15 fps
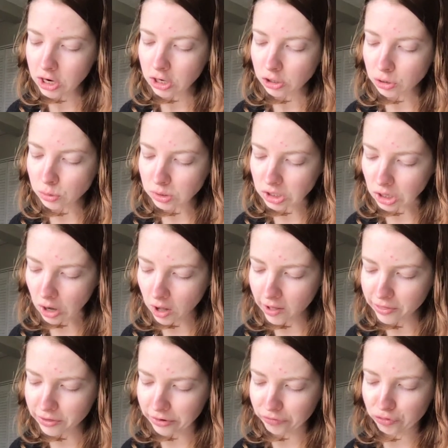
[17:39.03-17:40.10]
to its
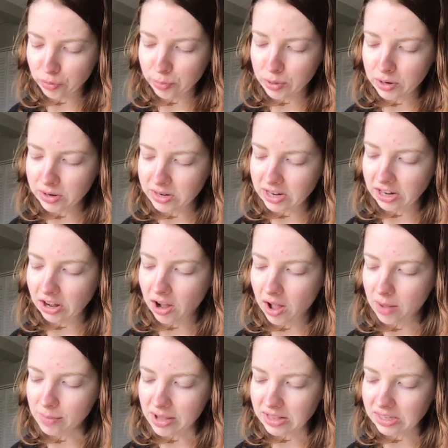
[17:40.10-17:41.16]
author for pertinent
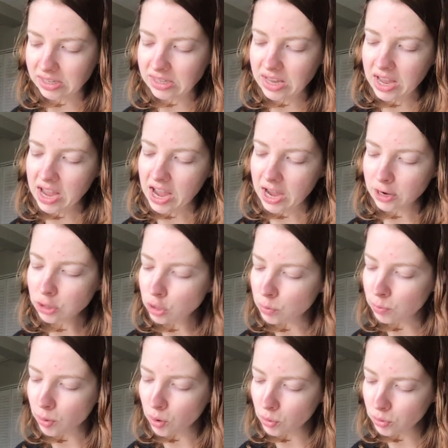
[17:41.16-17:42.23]
comments, and to
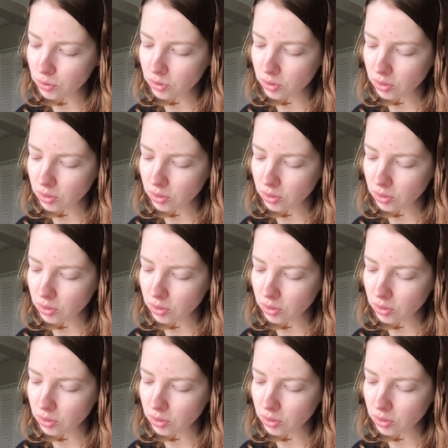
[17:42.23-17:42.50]
both